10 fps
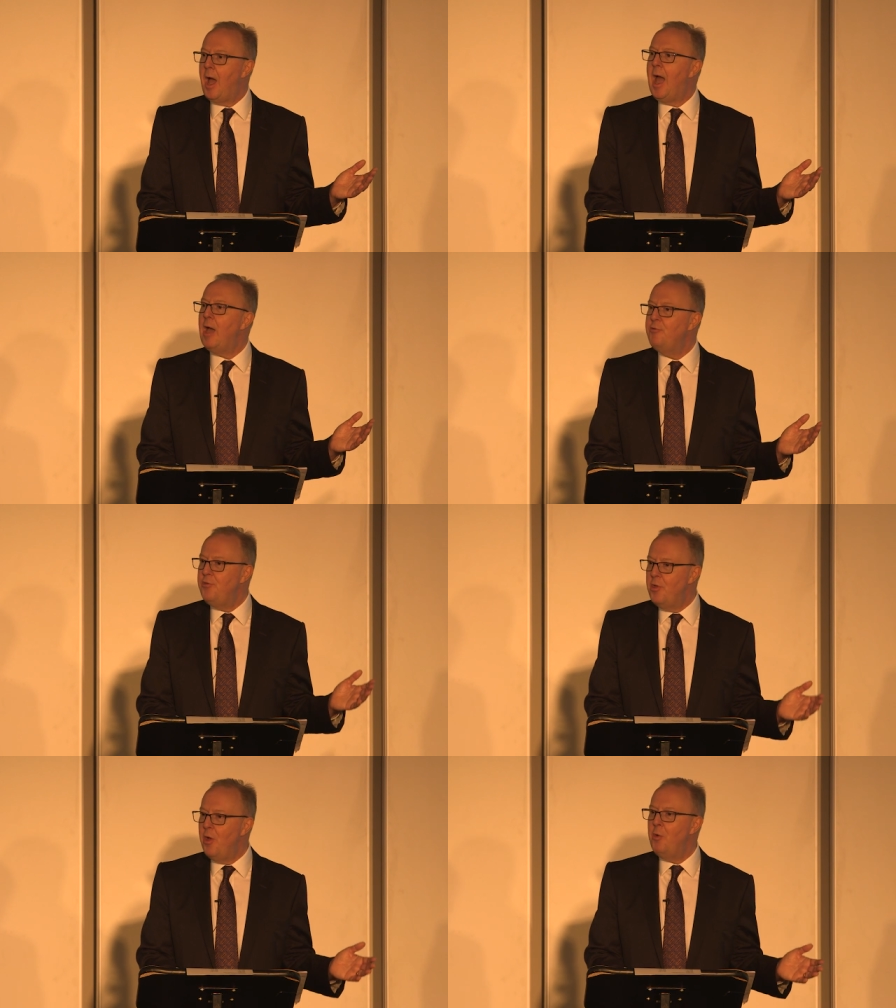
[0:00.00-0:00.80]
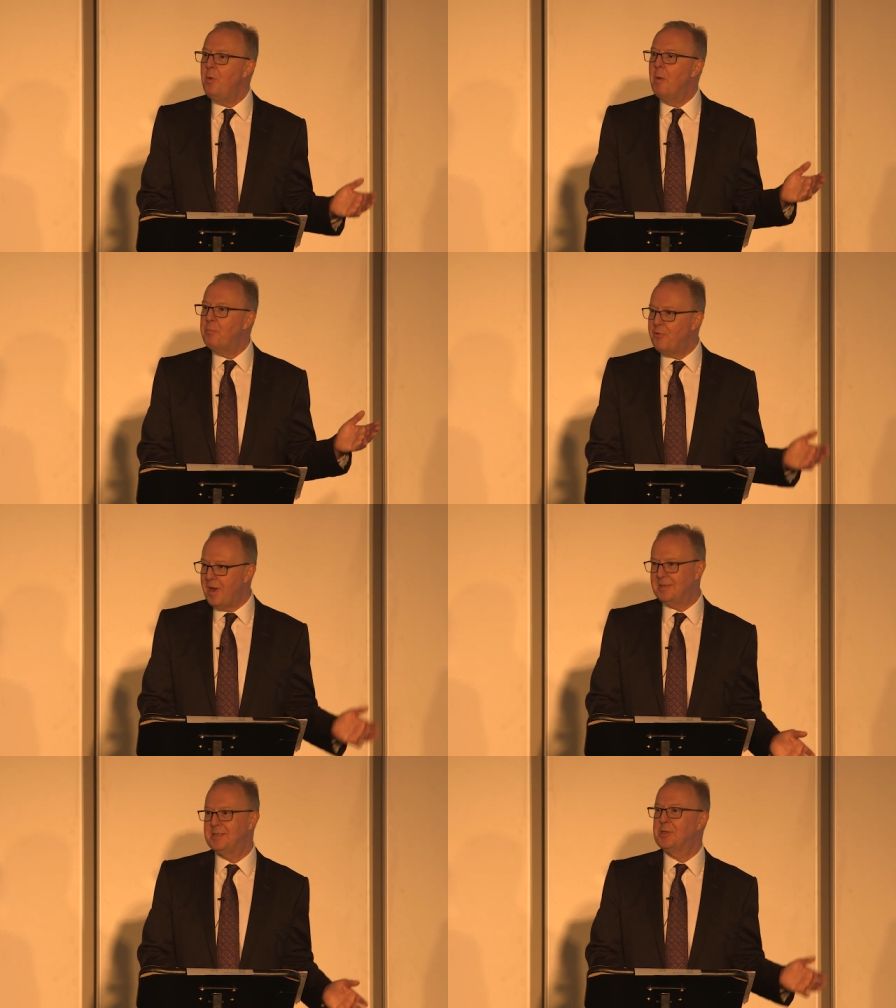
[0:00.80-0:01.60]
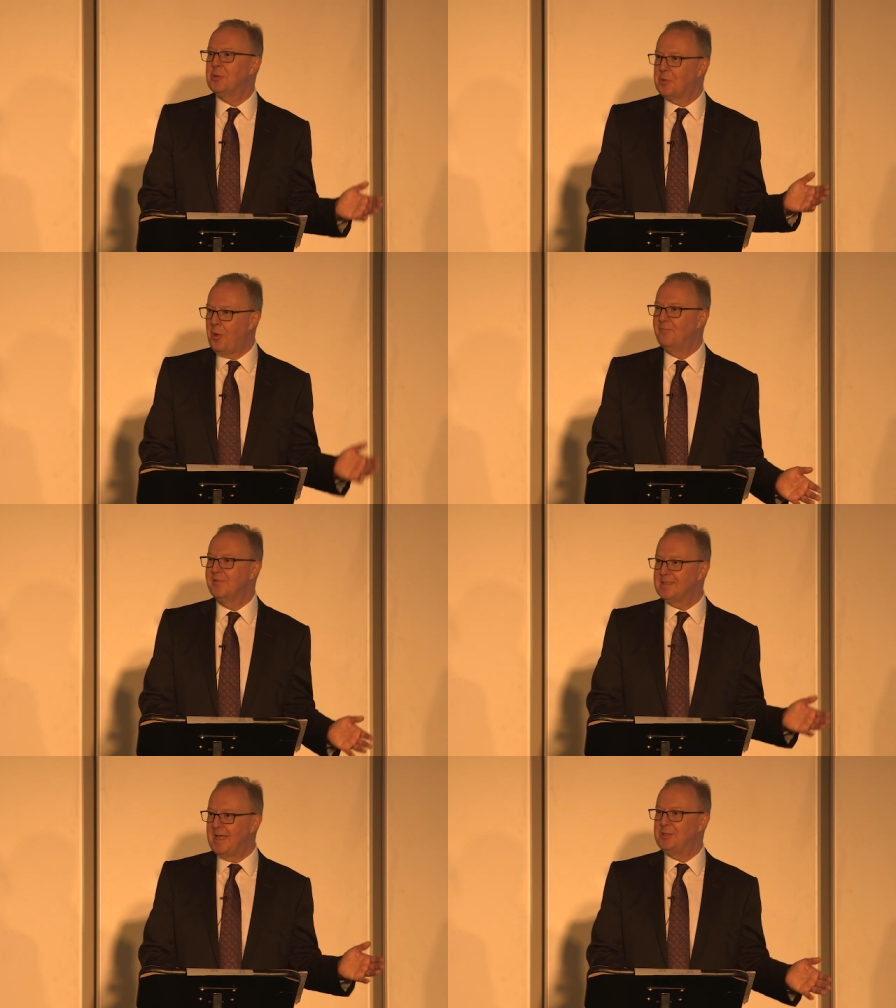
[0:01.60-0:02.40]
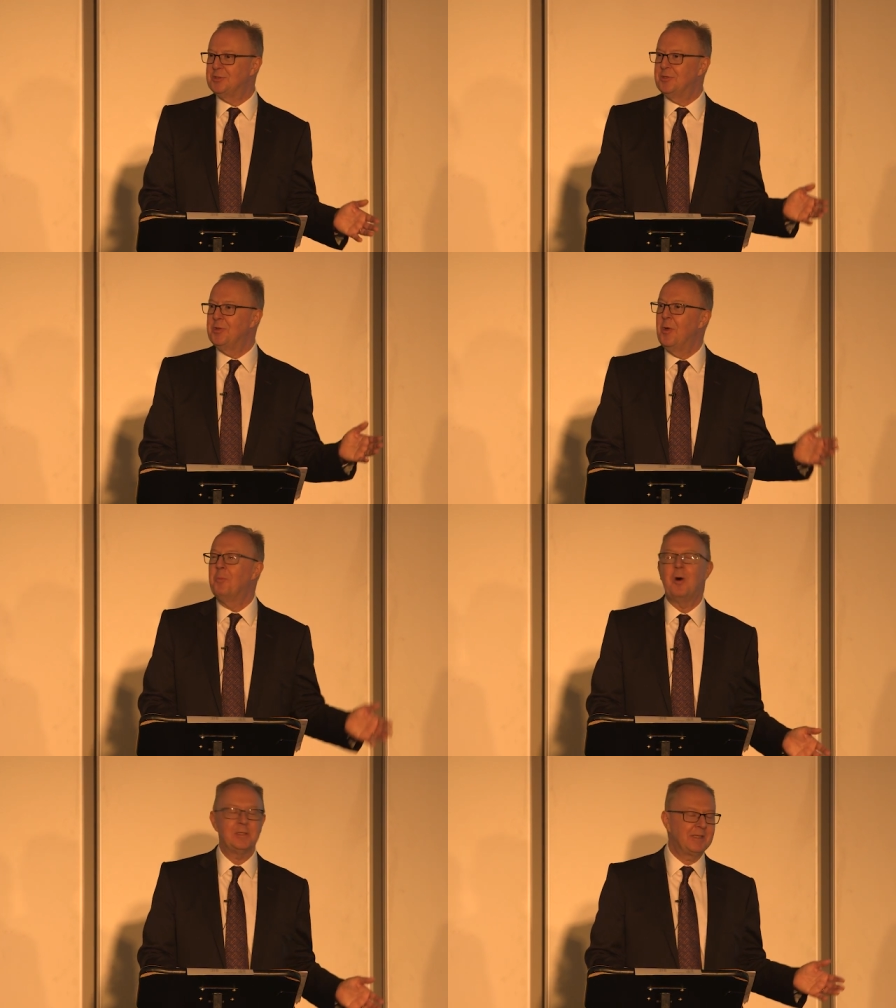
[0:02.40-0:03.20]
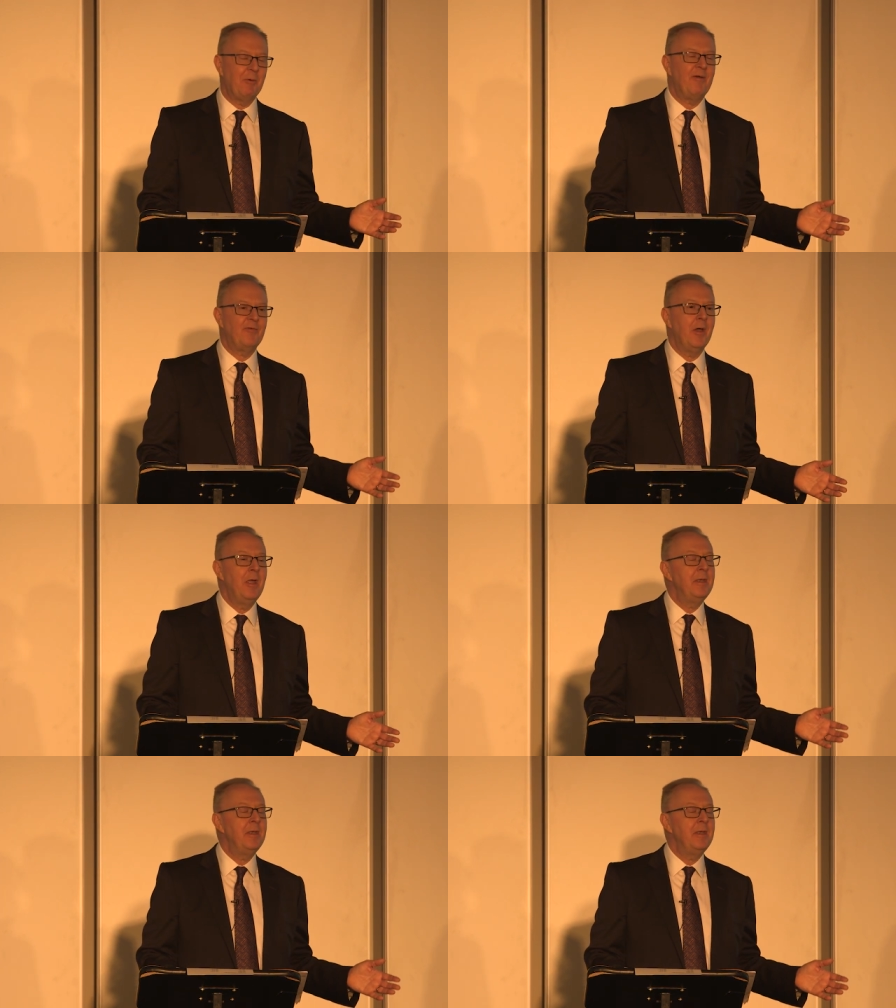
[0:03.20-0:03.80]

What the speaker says: I had no practical conversation whatsoever.